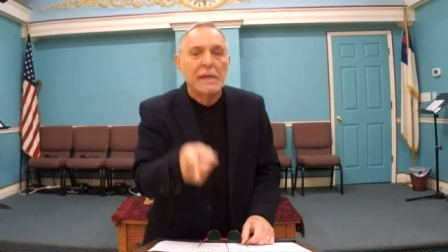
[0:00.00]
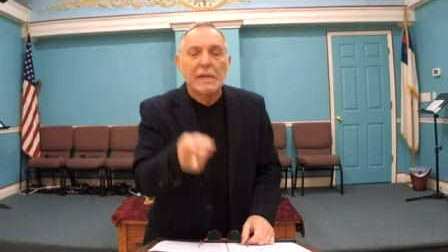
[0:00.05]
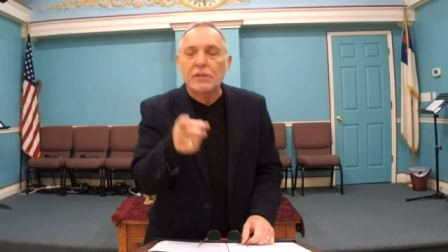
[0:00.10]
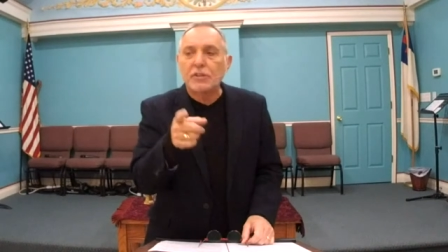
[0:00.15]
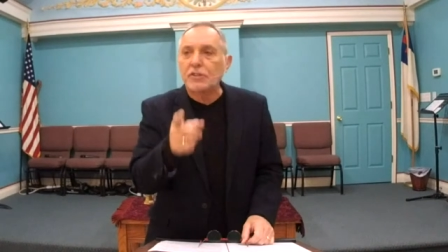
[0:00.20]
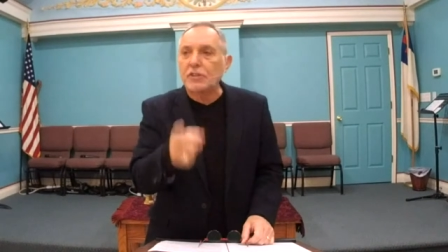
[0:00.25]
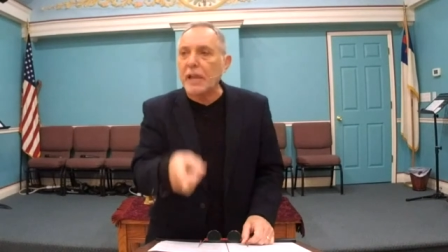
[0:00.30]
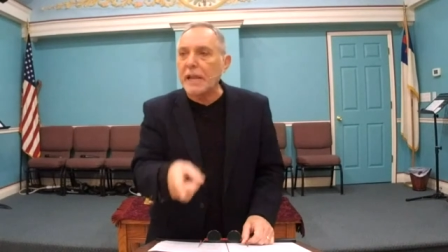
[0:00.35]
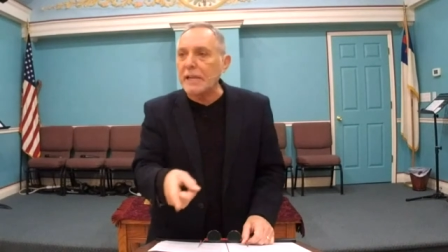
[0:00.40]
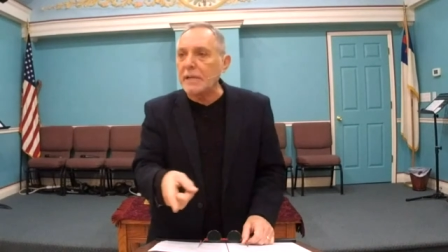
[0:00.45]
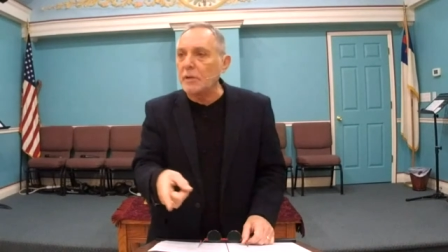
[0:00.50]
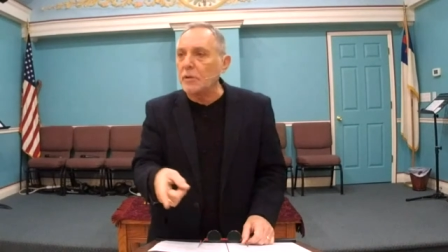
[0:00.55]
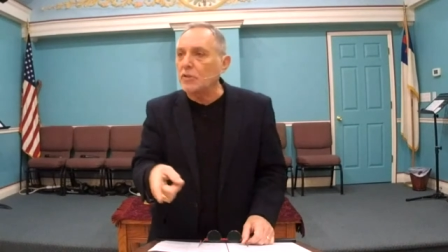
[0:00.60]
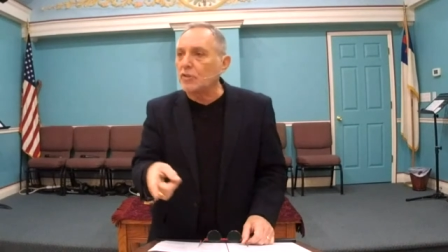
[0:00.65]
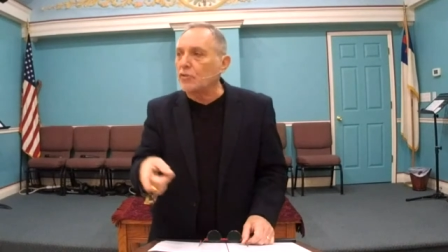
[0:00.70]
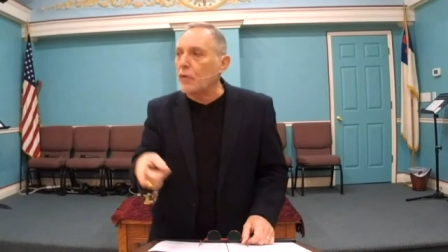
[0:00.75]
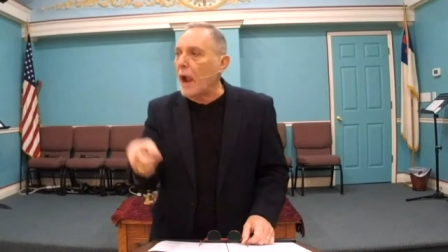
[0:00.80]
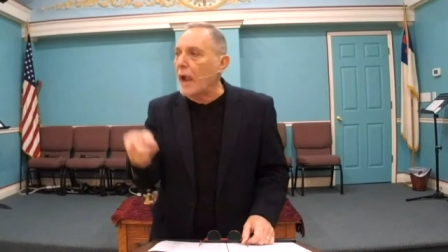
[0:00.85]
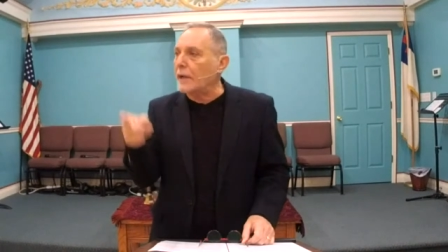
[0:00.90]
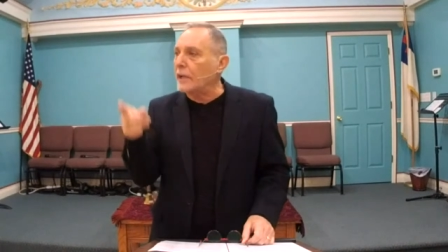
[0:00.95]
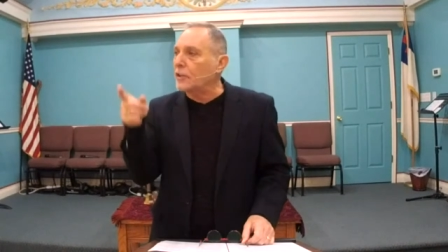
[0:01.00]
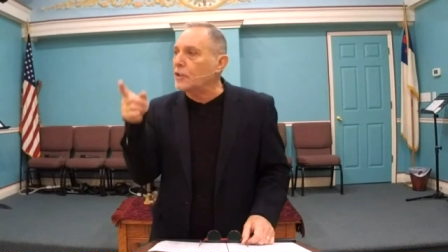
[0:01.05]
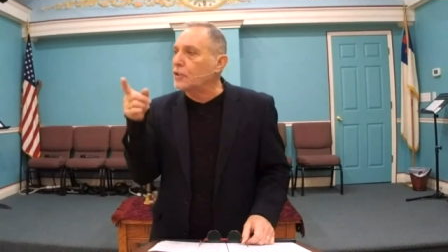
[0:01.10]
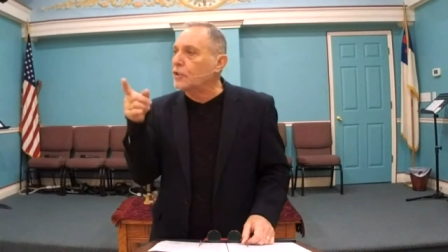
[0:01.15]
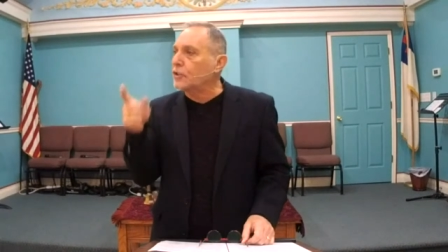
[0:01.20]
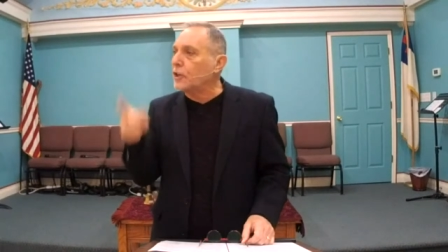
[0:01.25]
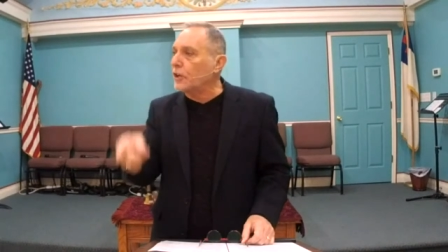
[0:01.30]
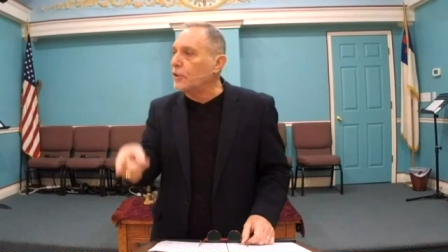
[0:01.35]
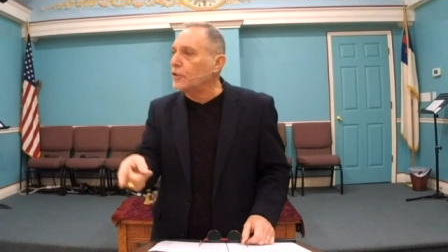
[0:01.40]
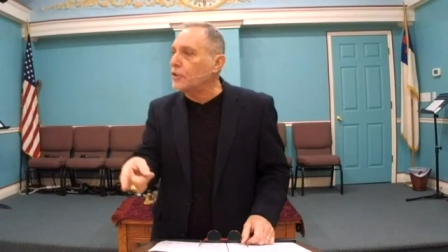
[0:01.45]
Satan's trying to
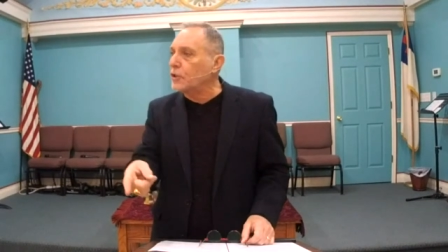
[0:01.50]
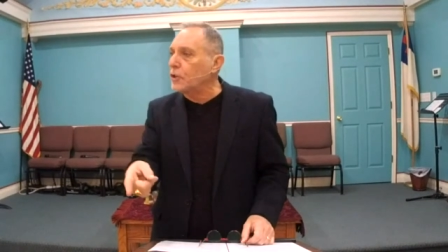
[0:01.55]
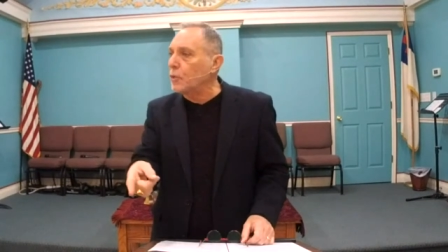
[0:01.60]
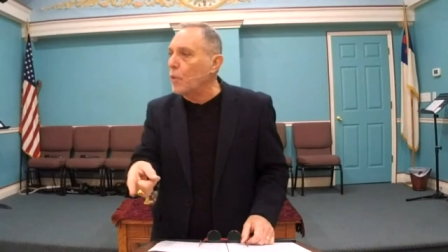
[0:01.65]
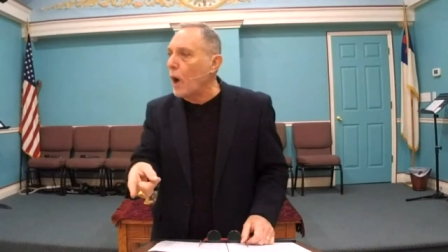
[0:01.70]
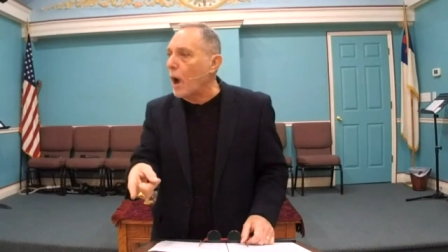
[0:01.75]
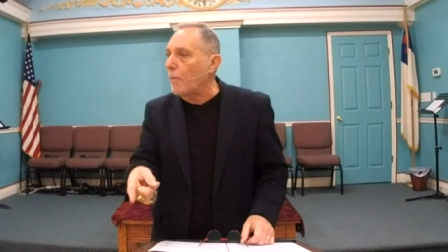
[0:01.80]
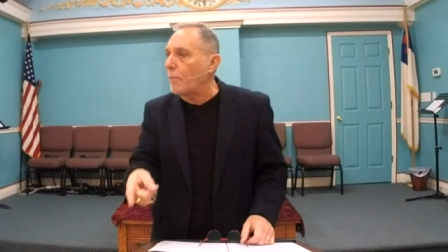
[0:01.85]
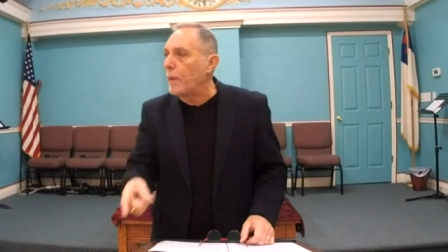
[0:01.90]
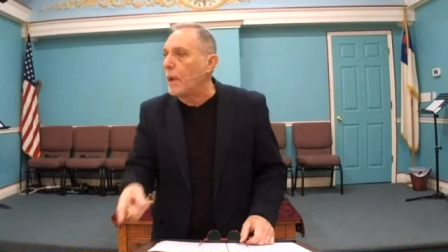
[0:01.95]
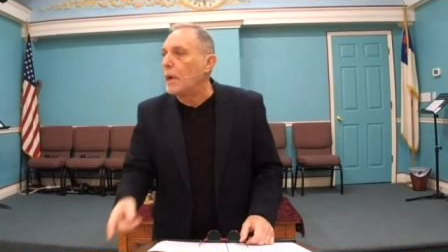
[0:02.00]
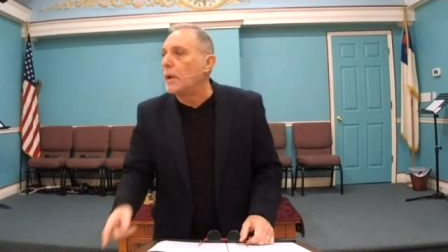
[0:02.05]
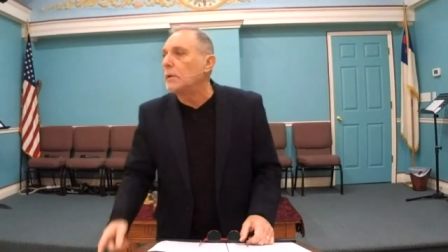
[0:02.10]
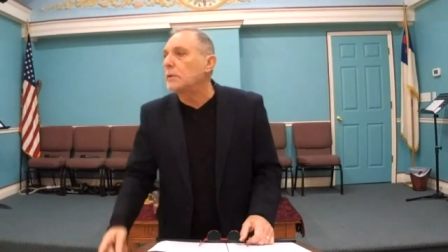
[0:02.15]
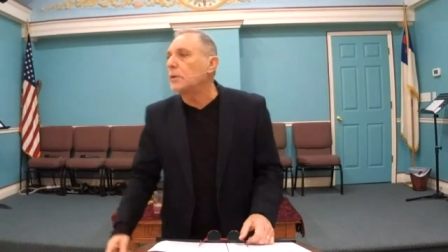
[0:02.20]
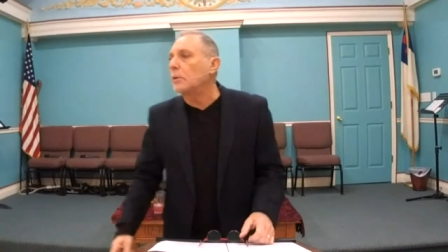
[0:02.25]
shut you up.